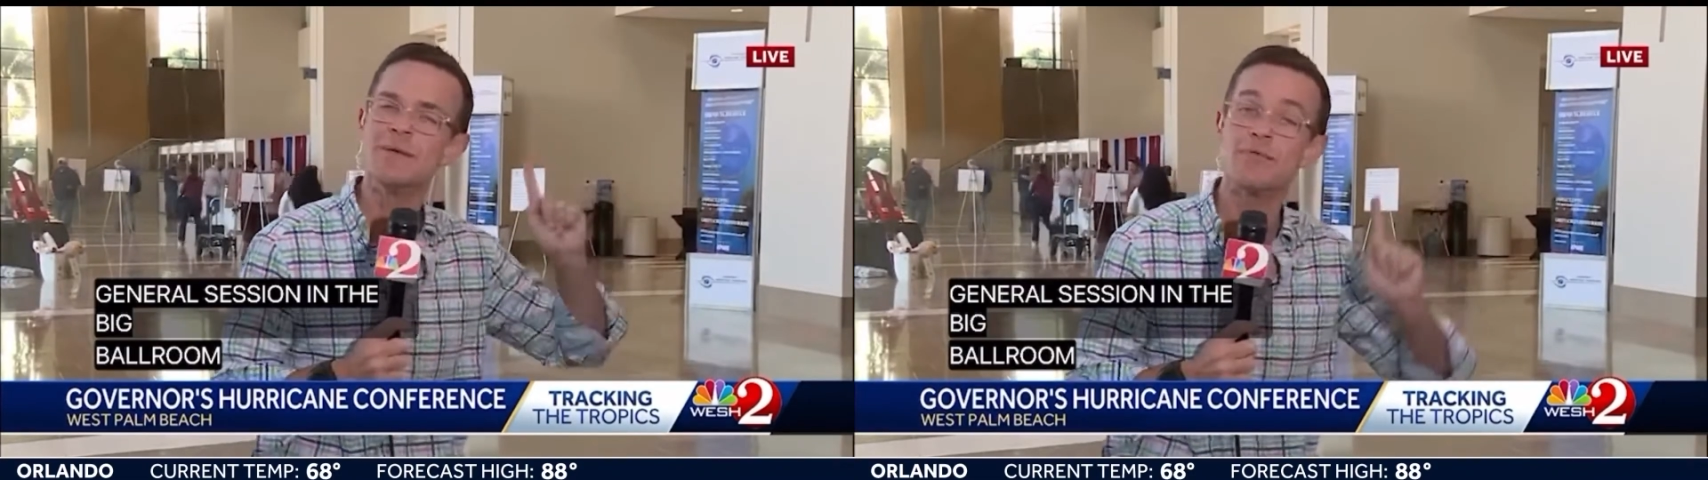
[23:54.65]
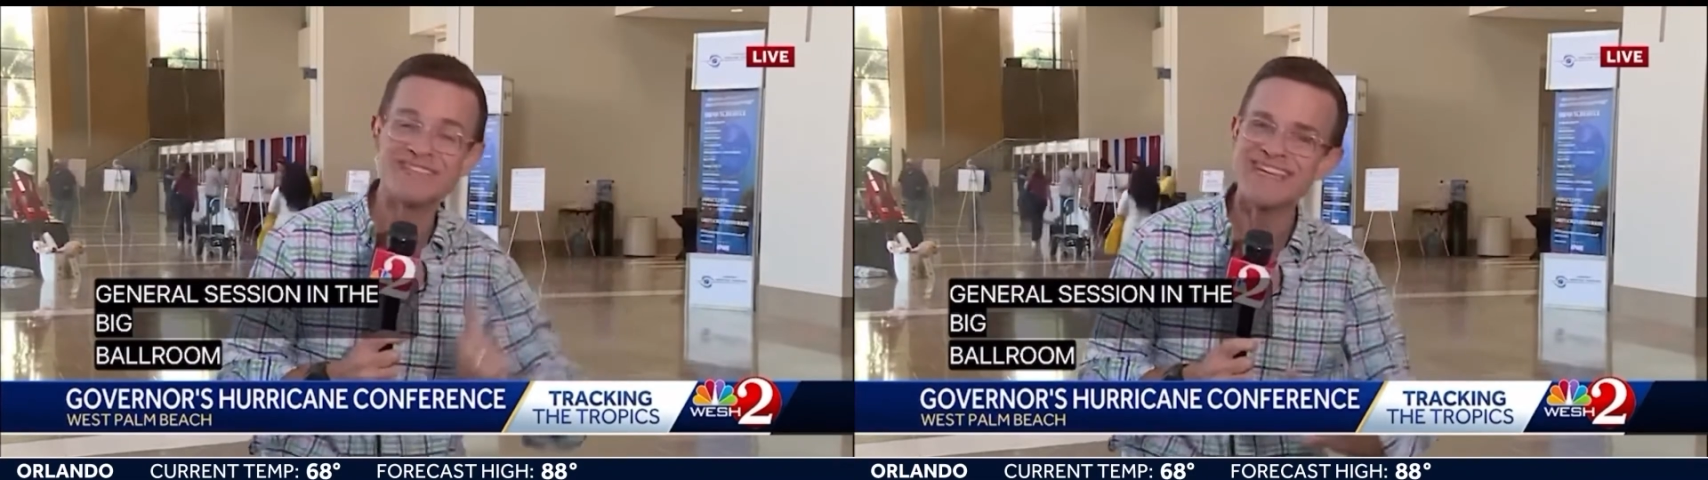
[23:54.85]
to
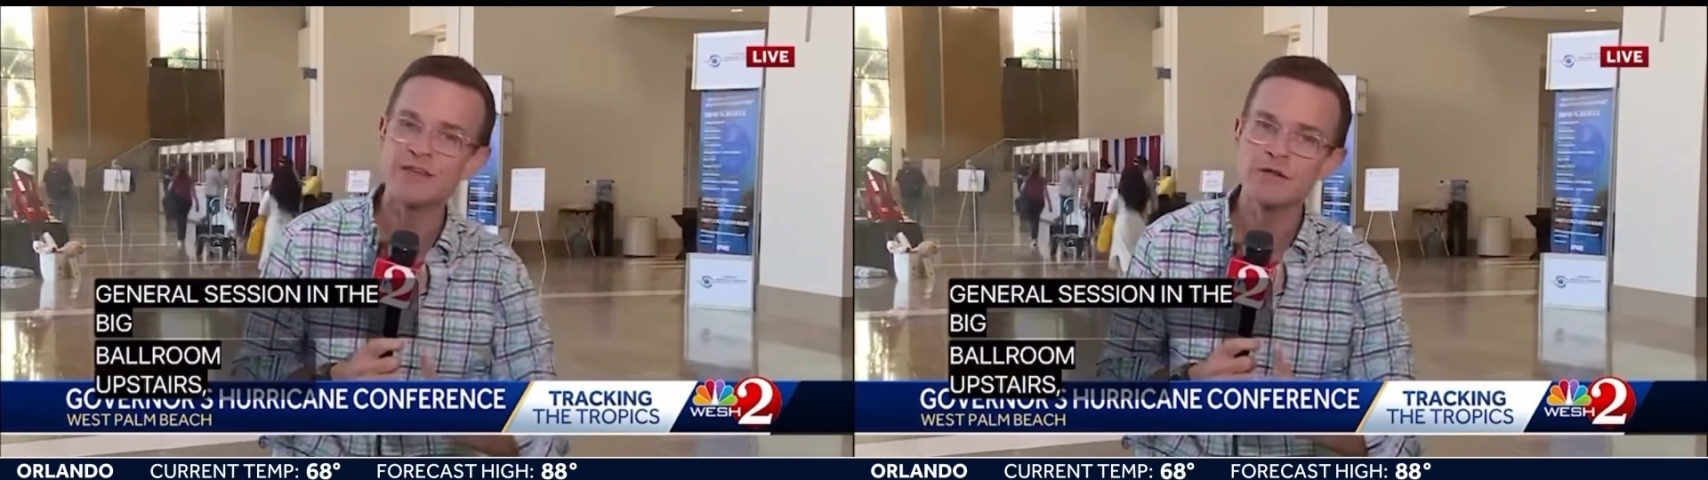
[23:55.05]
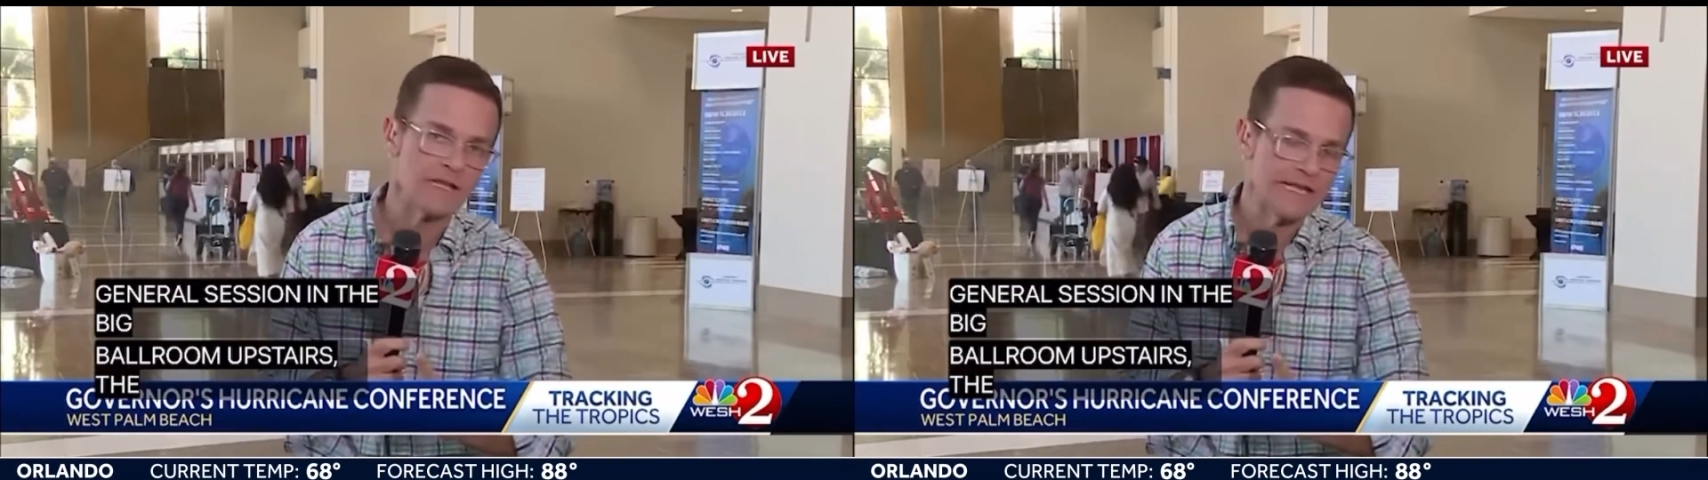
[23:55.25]
be
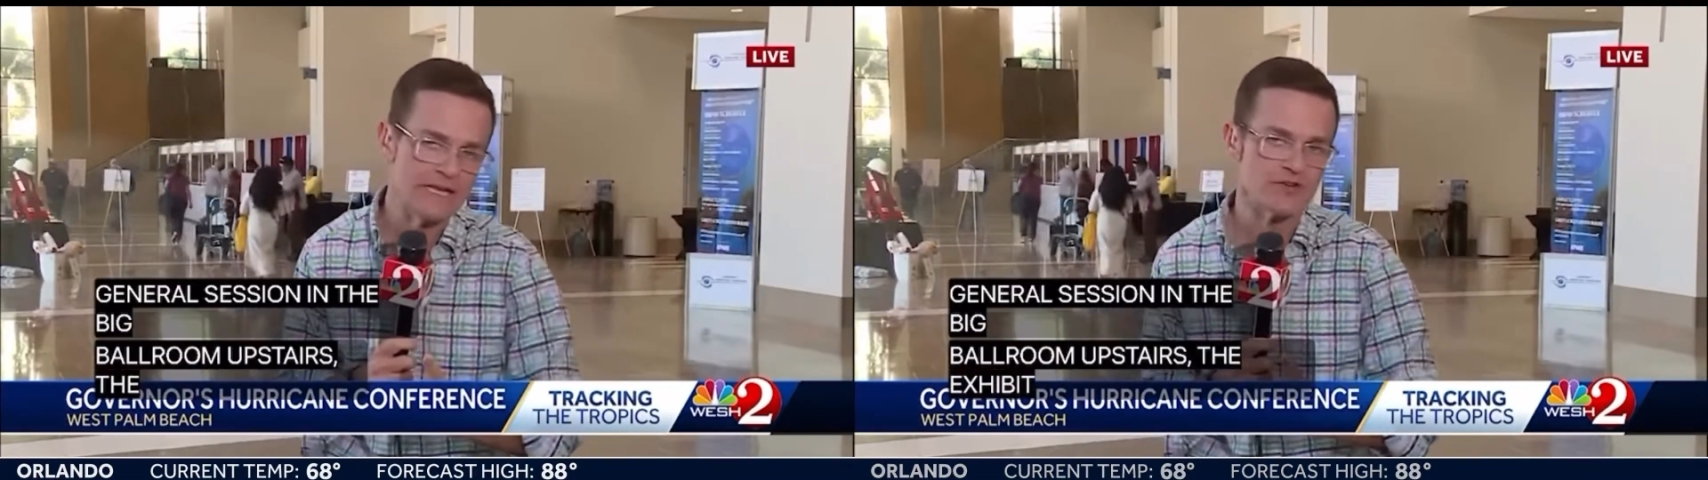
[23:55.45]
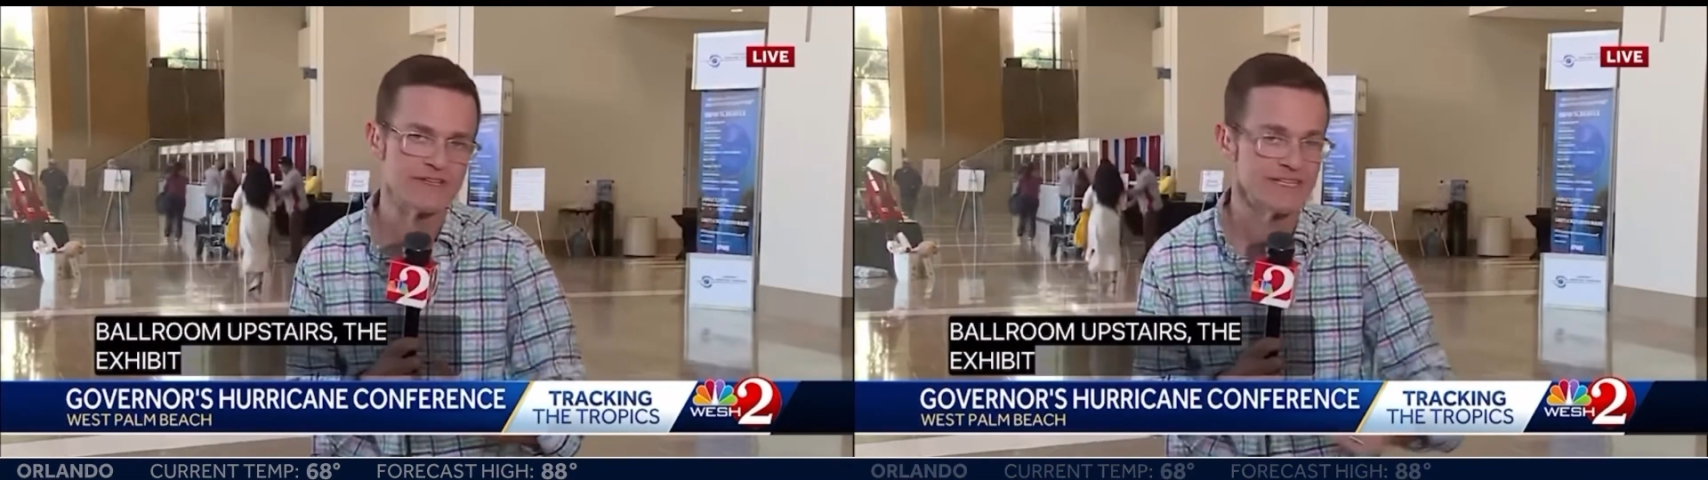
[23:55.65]
particularly
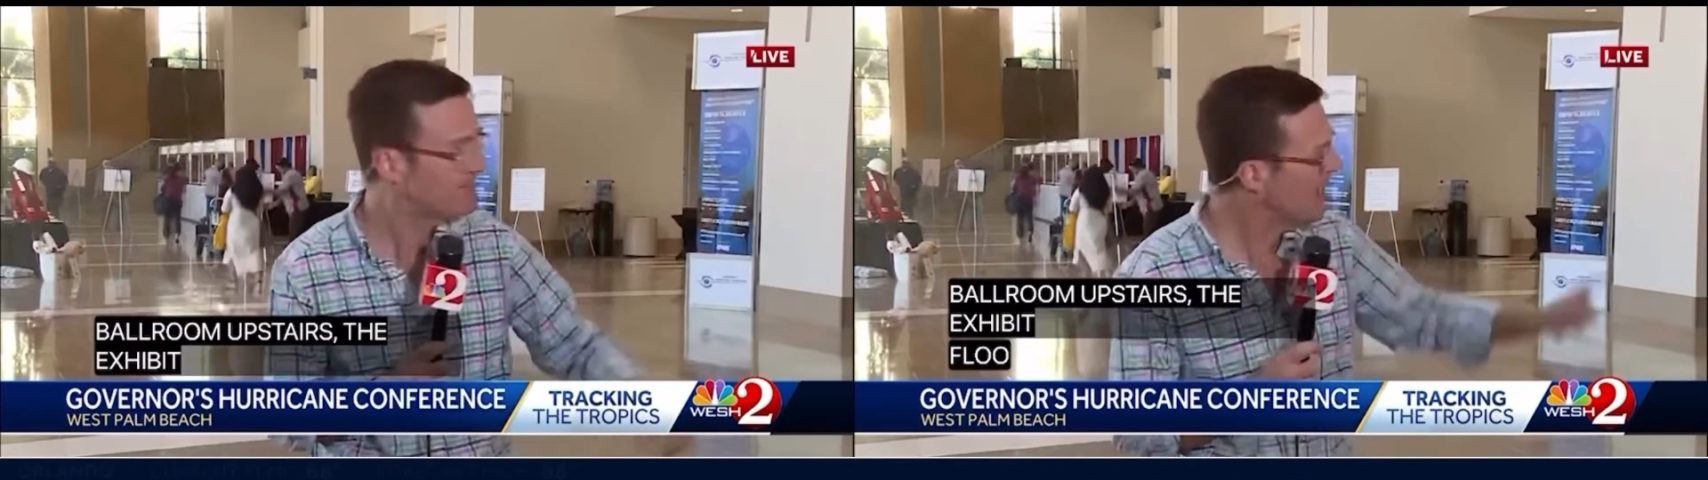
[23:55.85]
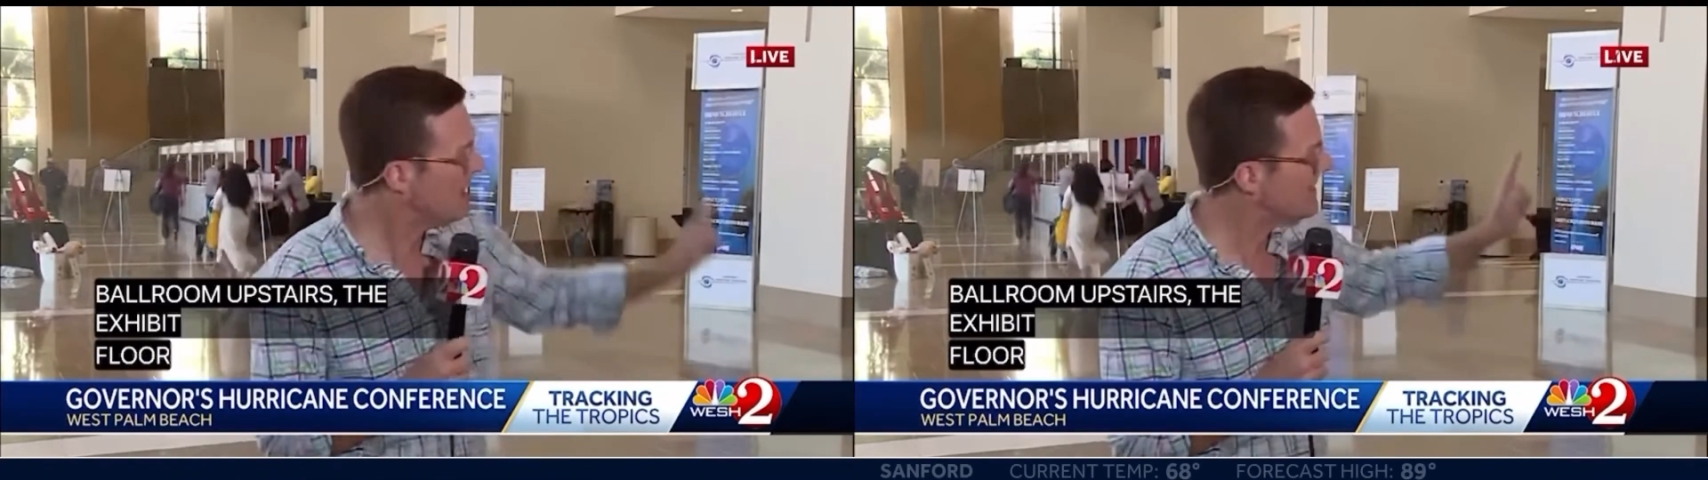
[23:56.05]
interesting